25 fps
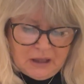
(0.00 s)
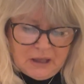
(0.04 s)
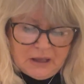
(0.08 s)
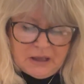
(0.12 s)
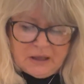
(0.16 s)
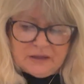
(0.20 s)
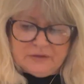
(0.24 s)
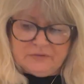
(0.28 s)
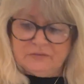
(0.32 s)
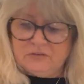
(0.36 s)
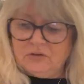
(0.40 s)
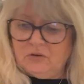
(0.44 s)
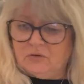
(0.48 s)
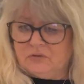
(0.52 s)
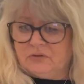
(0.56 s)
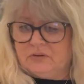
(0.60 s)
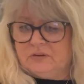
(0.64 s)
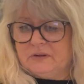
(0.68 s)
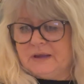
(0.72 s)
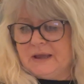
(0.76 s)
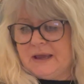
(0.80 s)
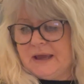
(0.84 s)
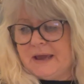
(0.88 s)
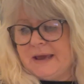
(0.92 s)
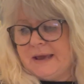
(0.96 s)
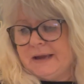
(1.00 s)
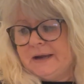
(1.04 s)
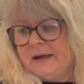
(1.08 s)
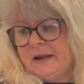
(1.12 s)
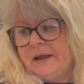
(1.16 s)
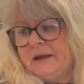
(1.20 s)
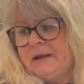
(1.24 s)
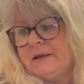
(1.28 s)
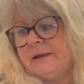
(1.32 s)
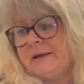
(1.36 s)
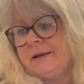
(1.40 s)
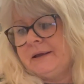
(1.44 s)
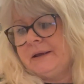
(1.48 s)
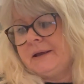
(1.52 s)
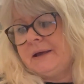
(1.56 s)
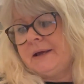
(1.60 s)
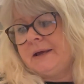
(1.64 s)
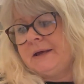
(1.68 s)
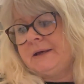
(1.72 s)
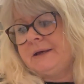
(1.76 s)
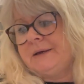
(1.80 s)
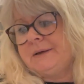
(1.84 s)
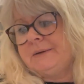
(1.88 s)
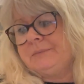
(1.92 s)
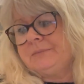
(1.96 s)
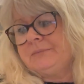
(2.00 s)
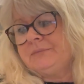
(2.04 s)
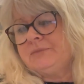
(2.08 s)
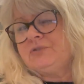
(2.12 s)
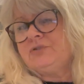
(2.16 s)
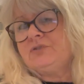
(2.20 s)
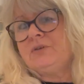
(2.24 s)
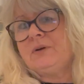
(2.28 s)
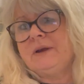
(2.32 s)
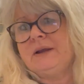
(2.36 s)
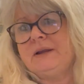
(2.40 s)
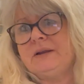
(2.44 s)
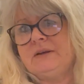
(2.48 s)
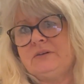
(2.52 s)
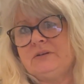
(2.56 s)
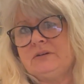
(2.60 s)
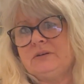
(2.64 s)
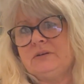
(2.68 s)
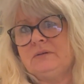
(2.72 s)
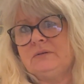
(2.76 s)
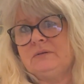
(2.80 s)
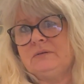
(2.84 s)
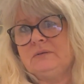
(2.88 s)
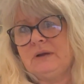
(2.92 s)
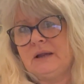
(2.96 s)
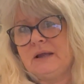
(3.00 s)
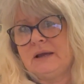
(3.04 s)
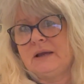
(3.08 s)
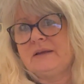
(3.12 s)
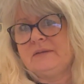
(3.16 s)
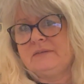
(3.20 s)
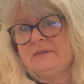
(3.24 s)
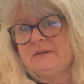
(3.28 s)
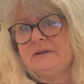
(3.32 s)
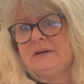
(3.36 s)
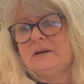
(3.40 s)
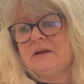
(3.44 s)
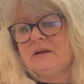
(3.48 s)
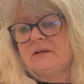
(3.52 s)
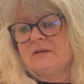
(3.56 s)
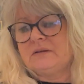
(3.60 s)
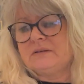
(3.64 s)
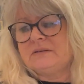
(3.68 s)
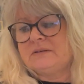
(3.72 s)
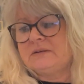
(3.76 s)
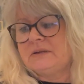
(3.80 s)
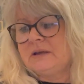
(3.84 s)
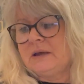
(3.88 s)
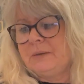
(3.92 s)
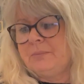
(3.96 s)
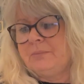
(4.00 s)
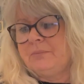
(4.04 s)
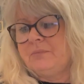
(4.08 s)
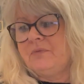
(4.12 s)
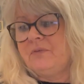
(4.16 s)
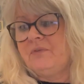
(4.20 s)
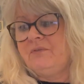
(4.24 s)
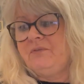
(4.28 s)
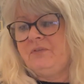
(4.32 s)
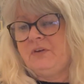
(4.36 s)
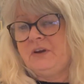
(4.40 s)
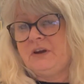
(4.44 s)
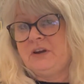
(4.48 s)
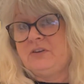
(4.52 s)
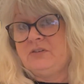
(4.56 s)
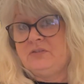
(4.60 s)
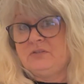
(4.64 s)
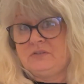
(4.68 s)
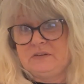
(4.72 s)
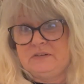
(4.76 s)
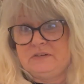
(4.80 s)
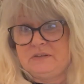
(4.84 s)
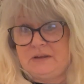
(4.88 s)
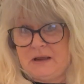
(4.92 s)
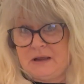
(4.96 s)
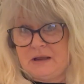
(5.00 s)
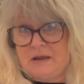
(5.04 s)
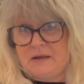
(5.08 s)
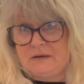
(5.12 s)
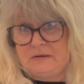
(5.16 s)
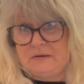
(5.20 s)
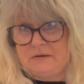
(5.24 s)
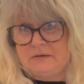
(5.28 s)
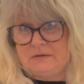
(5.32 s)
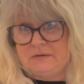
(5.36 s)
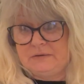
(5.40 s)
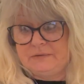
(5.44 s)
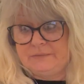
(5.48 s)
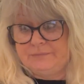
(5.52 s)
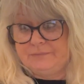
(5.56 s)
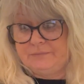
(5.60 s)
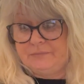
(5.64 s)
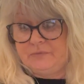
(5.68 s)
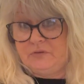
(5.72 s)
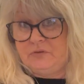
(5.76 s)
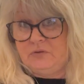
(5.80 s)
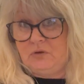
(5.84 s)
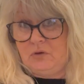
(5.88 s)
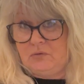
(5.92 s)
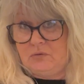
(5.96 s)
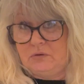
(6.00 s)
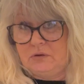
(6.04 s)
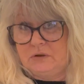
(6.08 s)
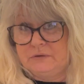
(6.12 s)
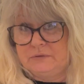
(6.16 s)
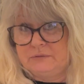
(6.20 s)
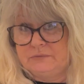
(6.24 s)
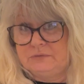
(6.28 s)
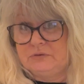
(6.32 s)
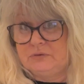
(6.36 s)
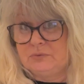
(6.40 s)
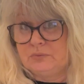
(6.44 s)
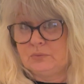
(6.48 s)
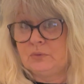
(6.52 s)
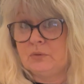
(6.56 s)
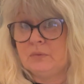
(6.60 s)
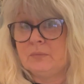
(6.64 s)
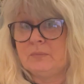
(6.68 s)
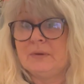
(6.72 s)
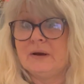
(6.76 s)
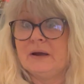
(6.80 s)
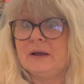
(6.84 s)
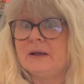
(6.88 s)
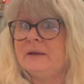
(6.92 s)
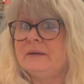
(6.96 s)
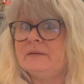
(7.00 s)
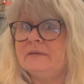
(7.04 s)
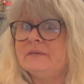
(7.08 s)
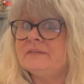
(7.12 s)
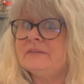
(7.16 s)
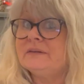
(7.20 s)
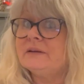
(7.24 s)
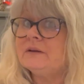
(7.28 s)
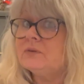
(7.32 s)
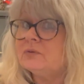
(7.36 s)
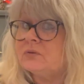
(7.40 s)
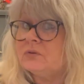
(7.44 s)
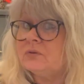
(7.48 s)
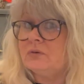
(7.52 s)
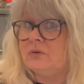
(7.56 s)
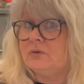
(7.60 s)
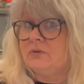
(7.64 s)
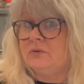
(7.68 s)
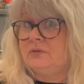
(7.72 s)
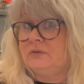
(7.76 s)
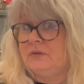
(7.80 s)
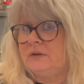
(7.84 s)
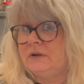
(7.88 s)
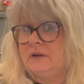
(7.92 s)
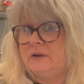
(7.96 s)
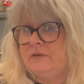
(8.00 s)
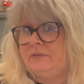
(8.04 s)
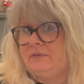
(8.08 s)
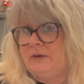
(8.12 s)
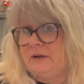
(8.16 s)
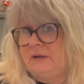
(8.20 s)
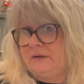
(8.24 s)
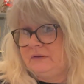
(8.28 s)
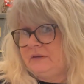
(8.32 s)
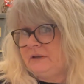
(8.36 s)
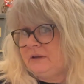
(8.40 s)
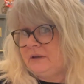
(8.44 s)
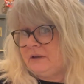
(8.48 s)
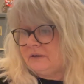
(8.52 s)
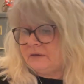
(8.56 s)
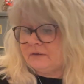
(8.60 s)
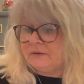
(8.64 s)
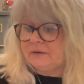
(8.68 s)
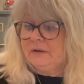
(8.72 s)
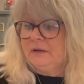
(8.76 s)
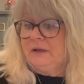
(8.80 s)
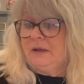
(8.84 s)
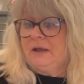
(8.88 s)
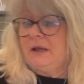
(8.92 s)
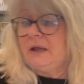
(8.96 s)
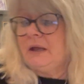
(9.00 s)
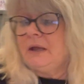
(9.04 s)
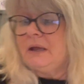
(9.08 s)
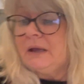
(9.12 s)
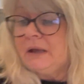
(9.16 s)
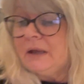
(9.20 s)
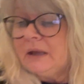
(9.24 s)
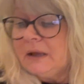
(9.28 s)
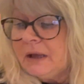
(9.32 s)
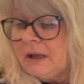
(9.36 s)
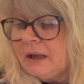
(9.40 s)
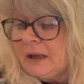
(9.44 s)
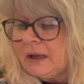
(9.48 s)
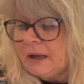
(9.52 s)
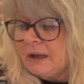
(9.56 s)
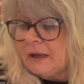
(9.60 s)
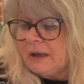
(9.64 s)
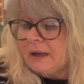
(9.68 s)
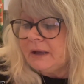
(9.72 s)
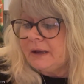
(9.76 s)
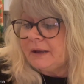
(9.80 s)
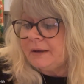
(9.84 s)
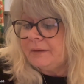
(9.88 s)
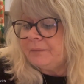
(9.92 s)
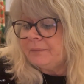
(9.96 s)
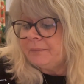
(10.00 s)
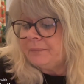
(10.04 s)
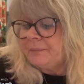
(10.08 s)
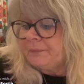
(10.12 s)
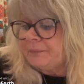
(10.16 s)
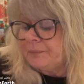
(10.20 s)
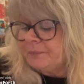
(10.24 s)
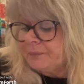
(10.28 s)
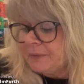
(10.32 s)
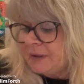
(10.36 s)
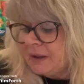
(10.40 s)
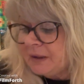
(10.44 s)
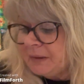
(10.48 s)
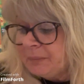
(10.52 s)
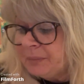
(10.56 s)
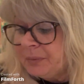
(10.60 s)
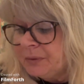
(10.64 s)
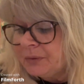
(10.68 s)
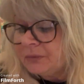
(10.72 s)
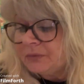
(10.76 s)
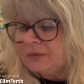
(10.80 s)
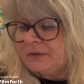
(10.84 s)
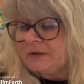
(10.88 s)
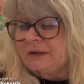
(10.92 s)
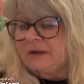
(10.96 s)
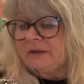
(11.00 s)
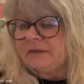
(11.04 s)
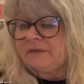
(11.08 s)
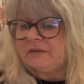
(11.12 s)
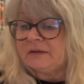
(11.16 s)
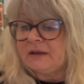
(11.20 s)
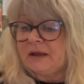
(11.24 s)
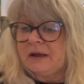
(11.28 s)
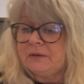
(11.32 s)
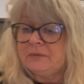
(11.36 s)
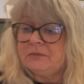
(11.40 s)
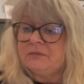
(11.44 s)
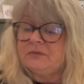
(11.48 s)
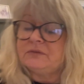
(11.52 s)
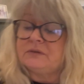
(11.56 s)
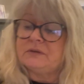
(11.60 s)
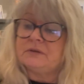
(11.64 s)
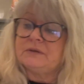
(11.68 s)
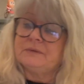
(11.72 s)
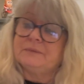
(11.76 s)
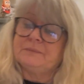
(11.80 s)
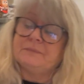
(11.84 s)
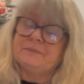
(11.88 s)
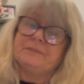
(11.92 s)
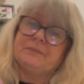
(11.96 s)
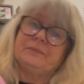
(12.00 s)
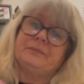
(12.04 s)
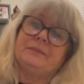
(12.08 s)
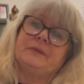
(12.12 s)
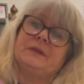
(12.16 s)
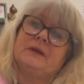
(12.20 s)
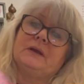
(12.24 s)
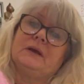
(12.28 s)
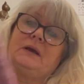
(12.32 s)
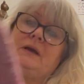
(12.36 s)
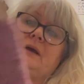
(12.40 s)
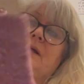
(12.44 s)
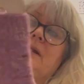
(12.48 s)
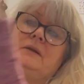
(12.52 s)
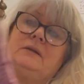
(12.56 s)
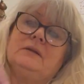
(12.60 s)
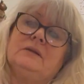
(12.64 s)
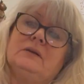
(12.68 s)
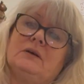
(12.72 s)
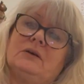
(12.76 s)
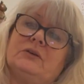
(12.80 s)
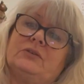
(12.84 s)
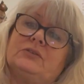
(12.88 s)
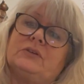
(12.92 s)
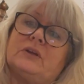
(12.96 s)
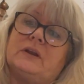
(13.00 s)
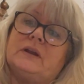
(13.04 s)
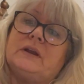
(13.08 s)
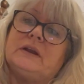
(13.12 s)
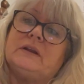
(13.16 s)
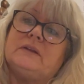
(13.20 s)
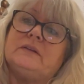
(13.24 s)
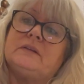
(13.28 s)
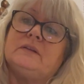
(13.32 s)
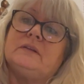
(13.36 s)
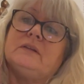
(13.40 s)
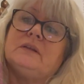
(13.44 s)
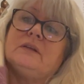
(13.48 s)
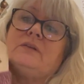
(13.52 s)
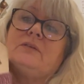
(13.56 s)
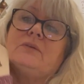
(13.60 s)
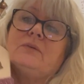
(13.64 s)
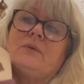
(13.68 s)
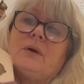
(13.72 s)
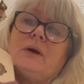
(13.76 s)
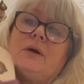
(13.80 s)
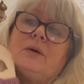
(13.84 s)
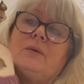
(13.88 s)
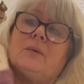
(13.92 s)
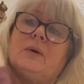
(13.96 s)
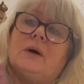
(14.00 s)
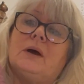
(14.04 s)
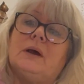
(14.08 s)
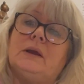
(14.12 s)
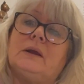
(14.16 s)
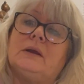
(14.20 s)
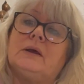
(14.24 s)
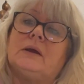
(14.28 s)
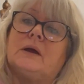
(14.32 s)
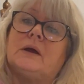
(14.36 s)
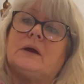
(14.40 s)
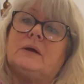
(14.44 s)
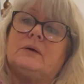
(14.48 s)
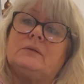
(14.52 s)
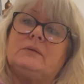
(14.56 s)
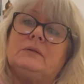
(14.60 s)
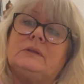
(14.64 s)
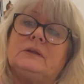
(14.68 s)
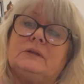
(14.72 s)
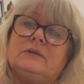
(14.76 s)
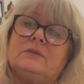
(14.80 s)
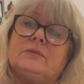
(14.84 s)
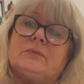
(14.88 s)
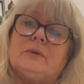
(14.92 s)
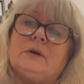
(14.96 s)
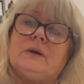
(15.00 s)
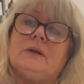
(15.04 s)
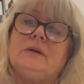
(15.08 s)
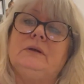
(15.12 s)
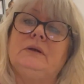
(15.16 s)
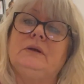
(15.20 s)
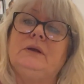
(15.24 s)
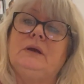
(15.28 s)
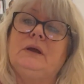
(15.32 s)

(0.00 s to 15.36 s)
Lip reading: Socks again. Trying to, like I said last time, finish the second sock to all my single socks that I've knitted. I pulled these out, and gosh, I knitted this quite a while ago, this one.